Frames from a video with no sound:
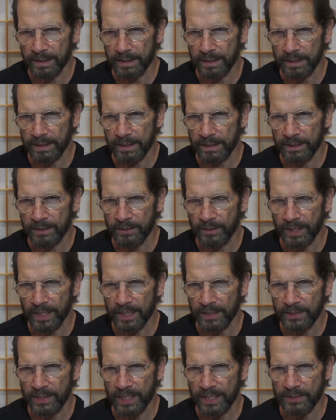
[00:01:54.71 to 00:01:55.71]
you know,
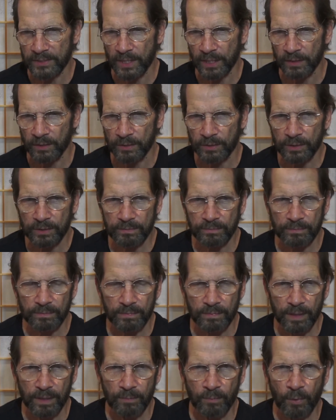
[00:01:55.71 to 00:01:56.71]
as, as I
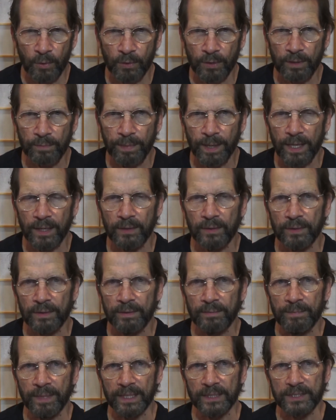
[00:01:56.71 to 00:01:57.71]
learn more
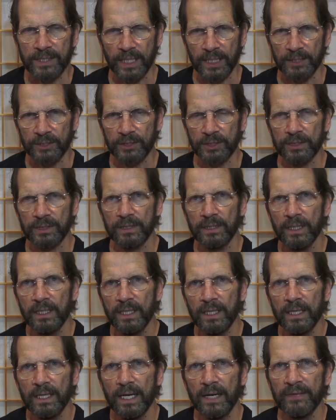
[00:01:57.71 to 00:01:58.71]
about meditation
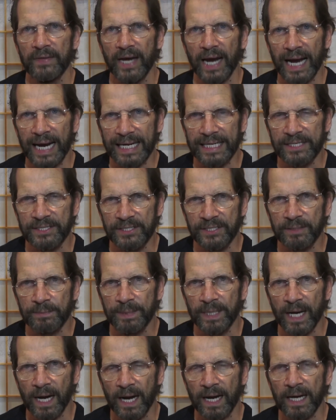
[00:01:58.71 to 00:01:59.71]
and the idea
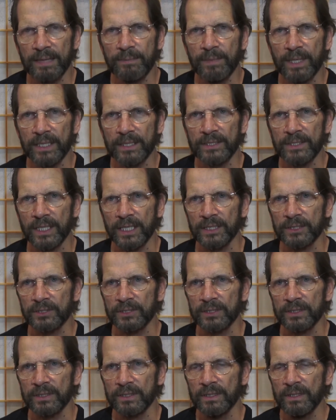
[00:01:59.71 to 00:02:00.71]
behind
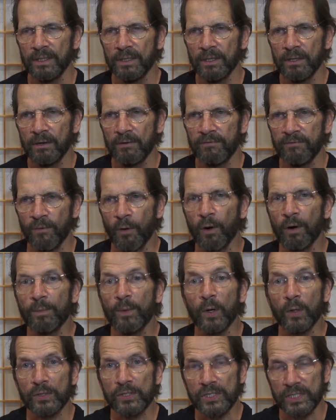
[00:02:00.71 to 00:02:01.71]
meditation,
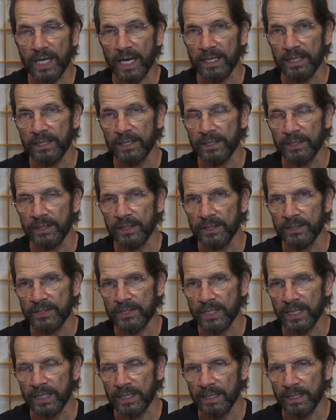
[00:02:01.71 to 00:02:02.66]
foremost that it is a,